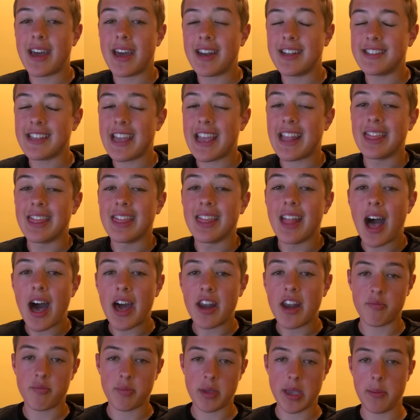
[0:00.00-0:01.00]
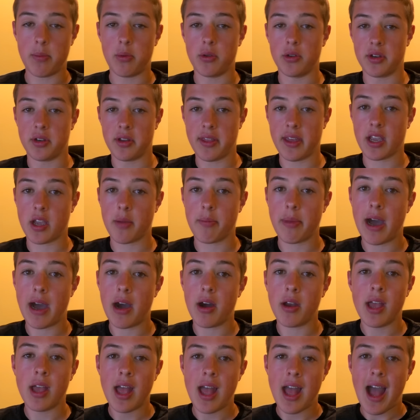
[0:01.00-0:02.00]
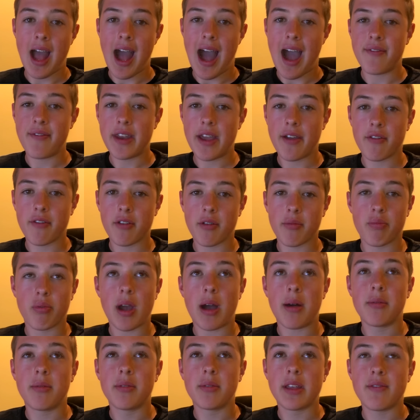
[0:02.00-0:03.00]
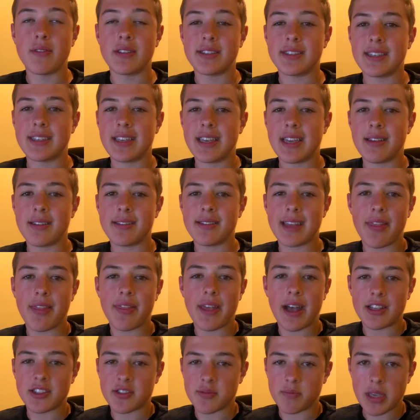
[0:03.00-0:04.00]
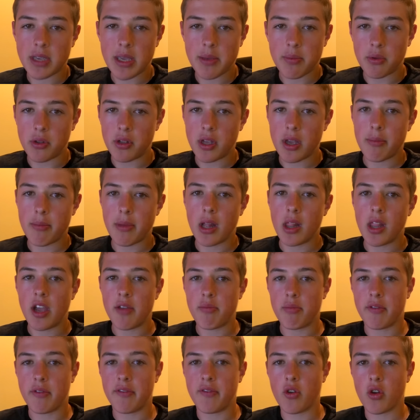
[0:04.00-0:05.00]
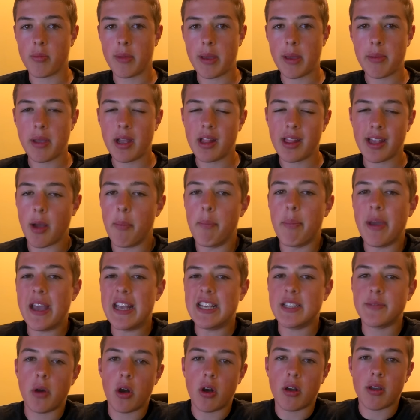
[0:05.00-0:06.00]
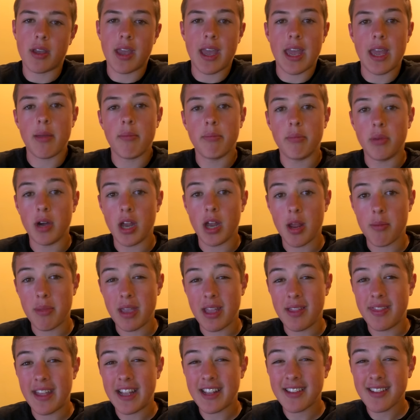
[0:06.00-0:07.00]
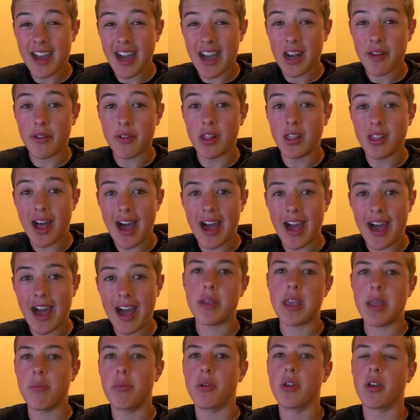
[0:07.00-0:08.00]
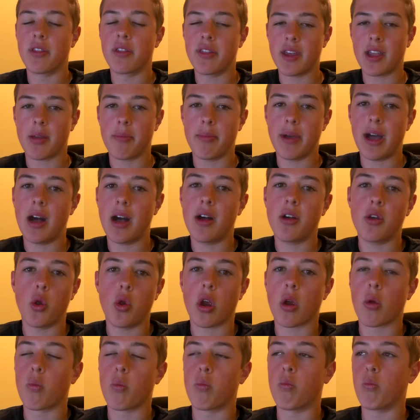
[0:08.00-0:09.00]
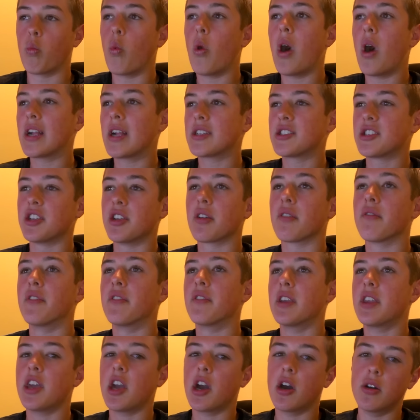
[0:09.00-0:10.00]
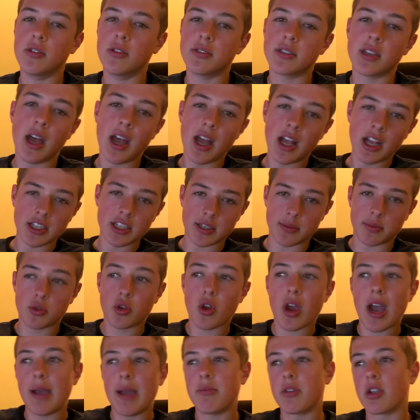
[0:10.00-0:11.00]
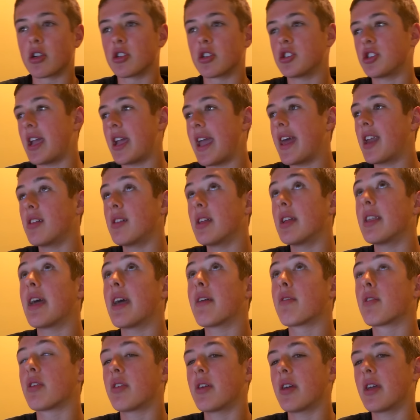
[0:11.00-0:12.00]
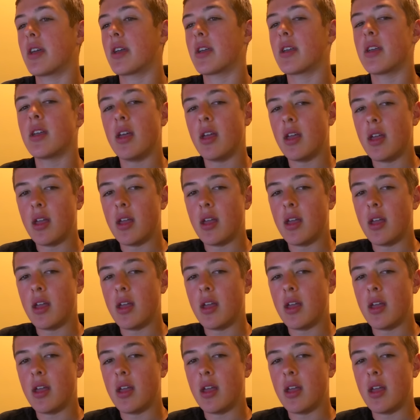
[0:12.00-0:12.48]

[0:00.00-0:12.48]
that is a lot of people to think about. I've never probably even seen 10,000 people in my life before, maybe at like a baseball game, but I mean, that's kind of a lot of people to think about who are watching your videos, subscribe to your channel and everything.